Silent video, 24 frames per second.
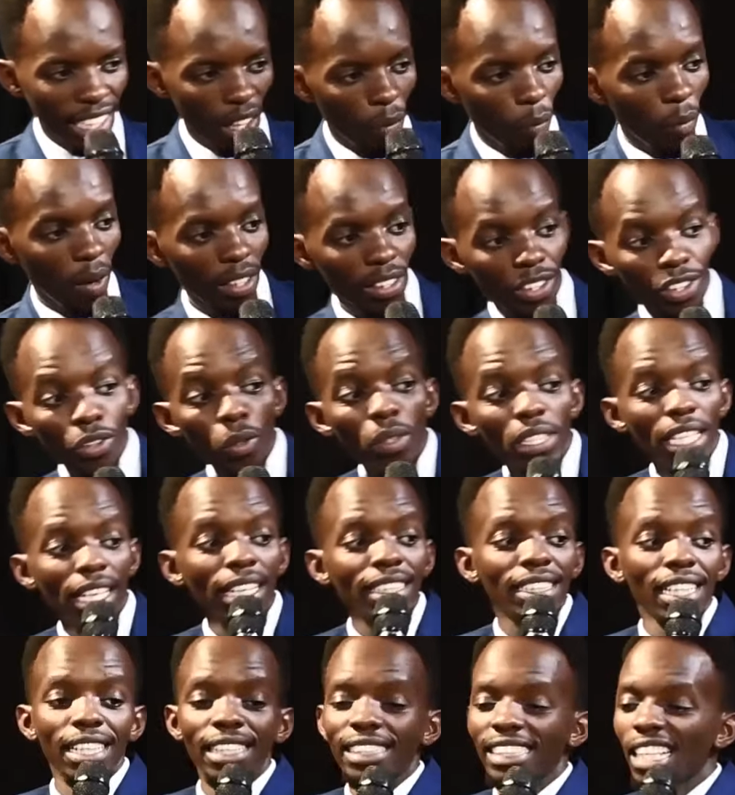Na kwa, through the
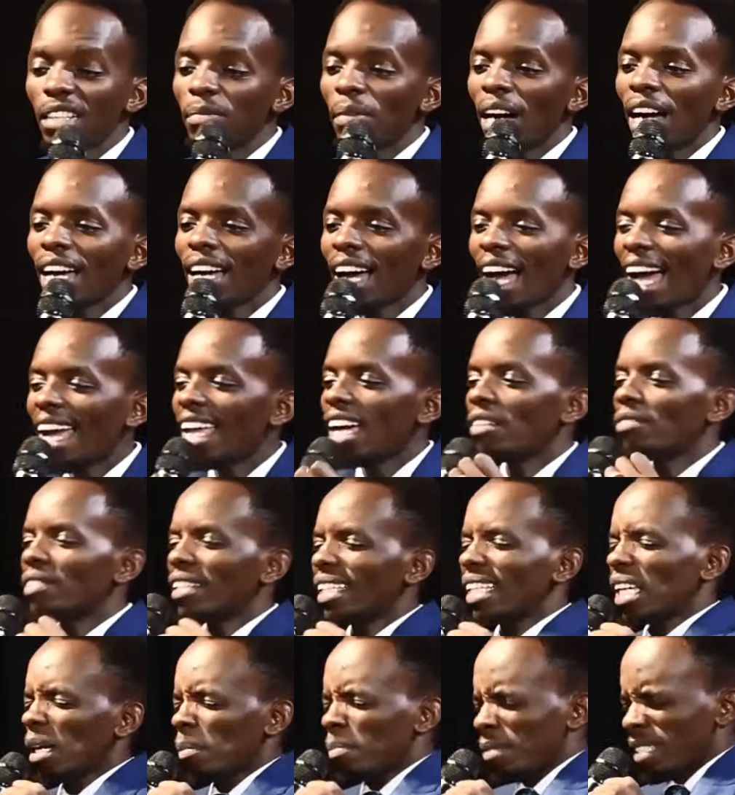race alisema, I have
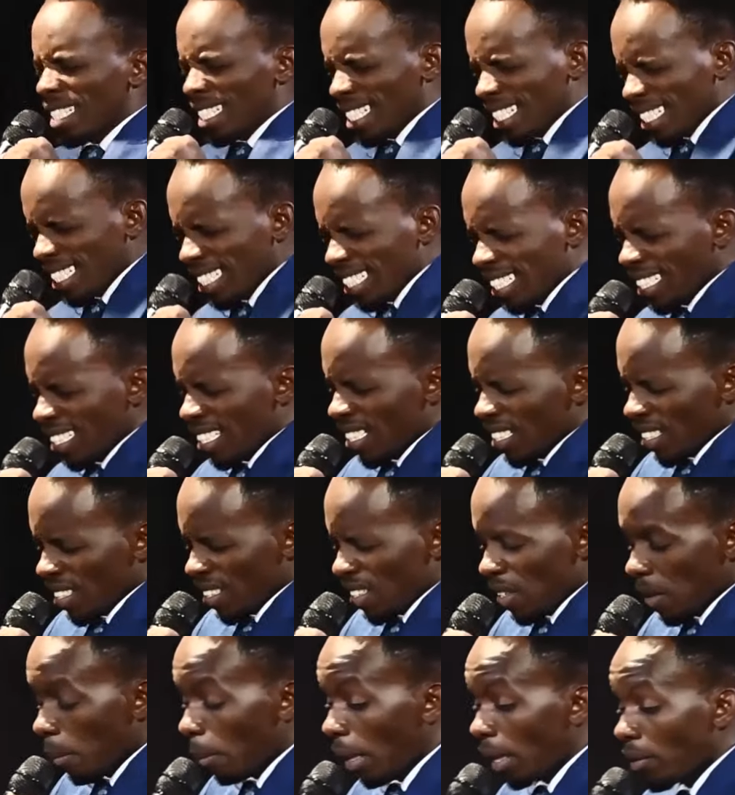kept
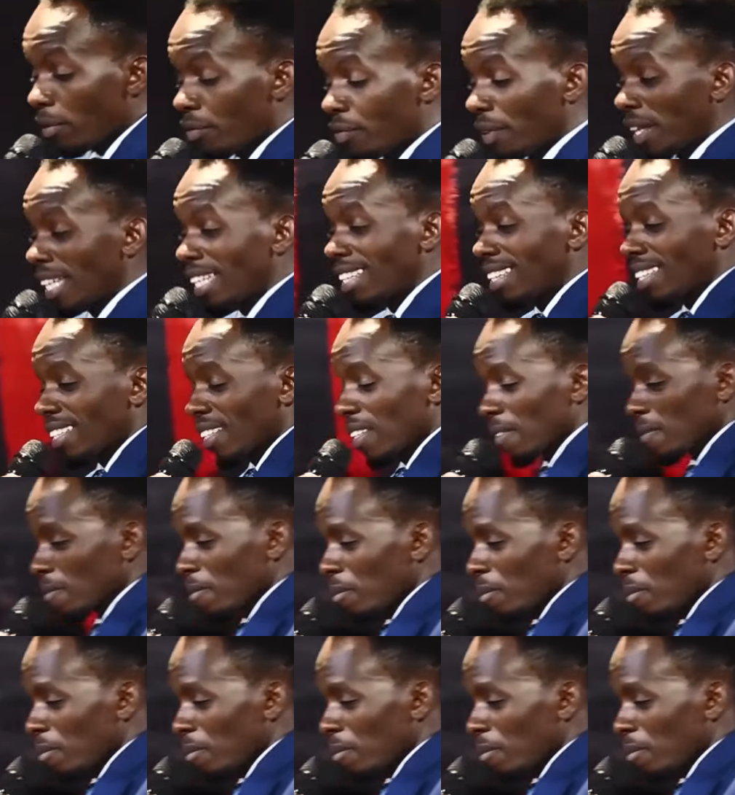my faith.